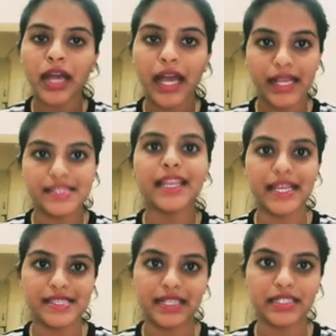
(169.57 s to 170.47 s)
as an
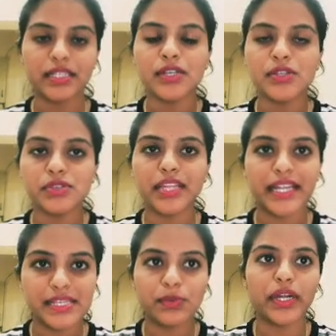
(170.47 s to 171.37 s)
asset. So that
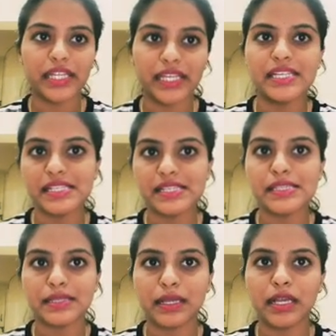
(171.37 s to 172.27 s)
is what his